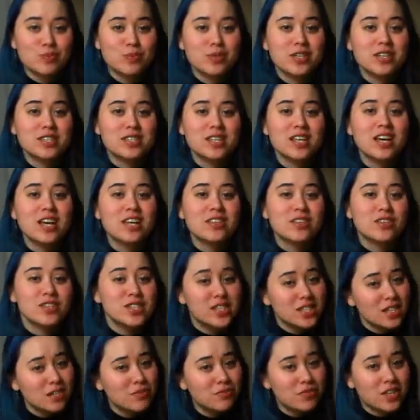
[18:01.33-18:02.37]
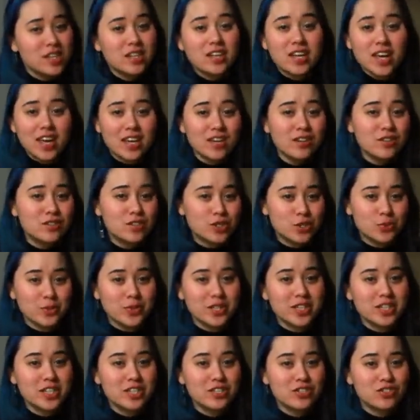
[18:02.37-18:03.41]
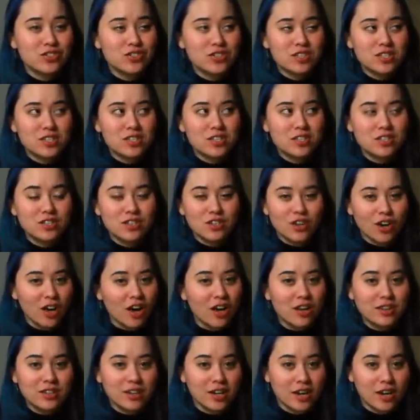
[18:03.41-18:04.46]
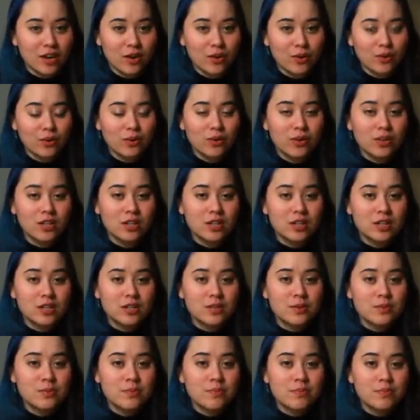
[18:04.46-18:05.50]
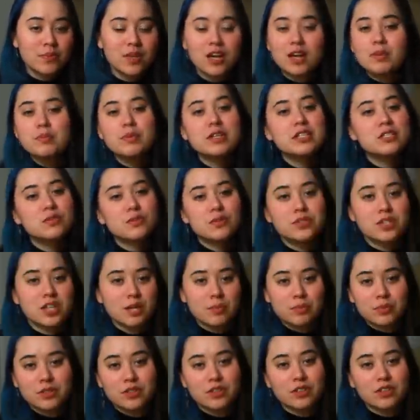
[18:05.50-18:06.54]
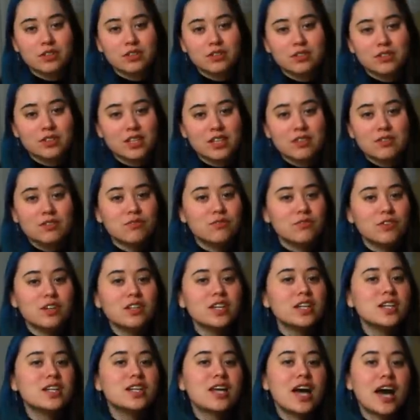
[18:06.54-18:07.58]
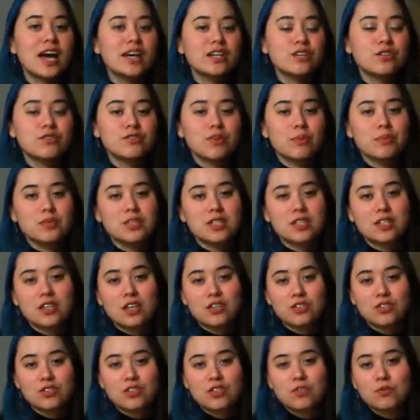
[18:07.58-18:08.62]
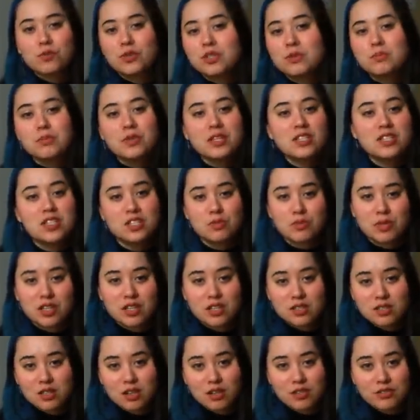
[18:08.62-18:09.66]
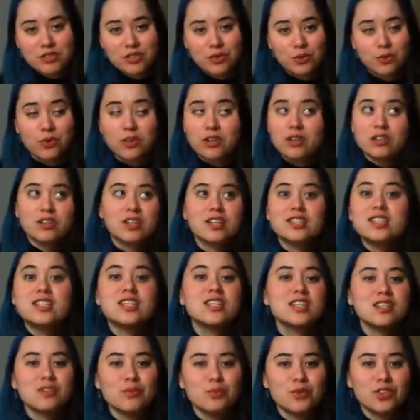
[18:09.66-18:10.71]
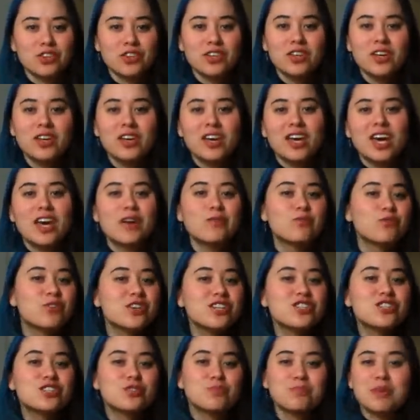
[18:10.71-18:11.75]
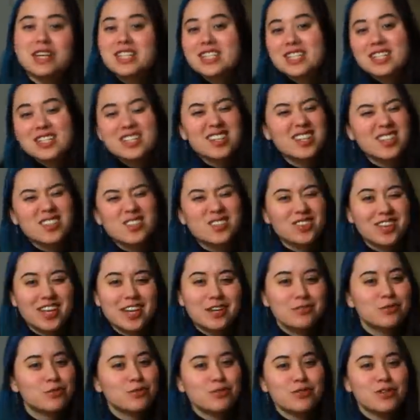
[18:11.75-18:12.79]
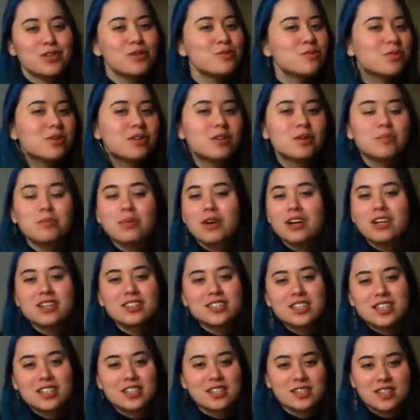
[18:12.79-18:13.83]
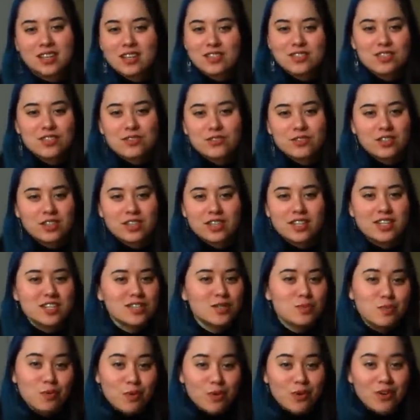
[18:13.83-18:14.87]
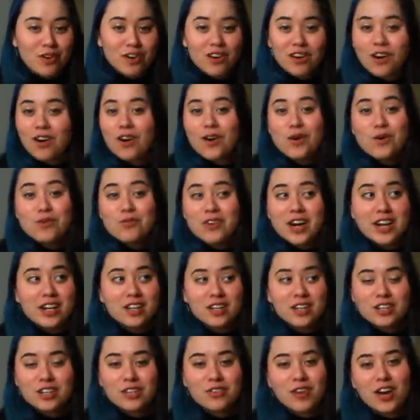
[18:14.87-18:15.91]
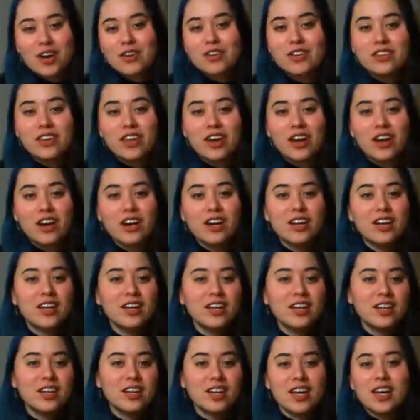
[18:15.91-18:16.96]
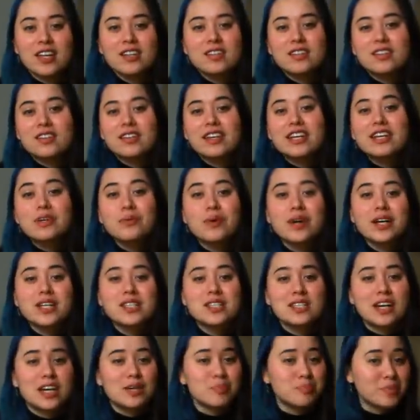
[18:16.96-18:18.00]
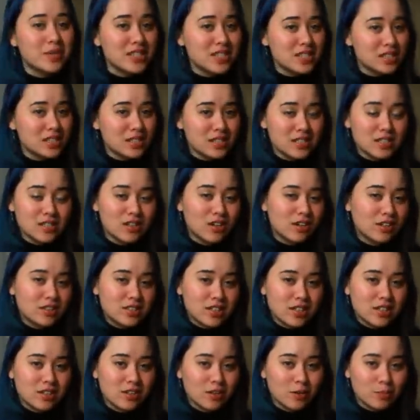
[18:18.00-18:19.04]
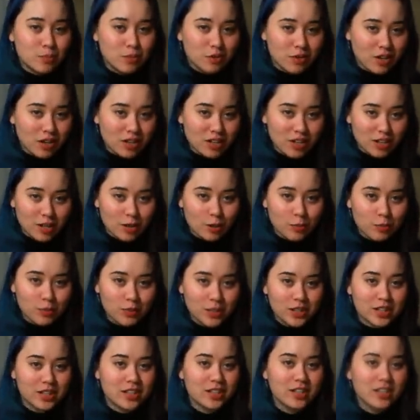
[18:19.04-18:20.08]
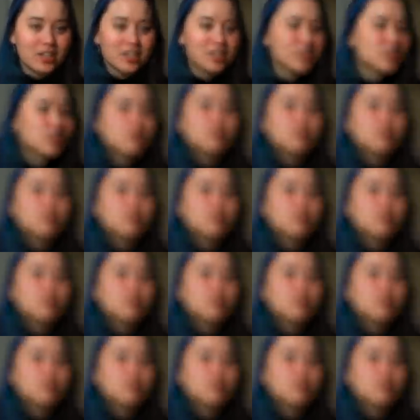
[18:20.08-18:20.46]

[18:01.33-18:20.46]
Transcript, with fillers: because the stuff that catered to it is just gone now. I miss old Tumblr. It felt like an accurate representation of what it means to be an adult or a teen, with a rich, messy inner life of humor, politics, sexy feelings, and more all rattling around in there. And likewise, I miss indie content on Pornhub, like the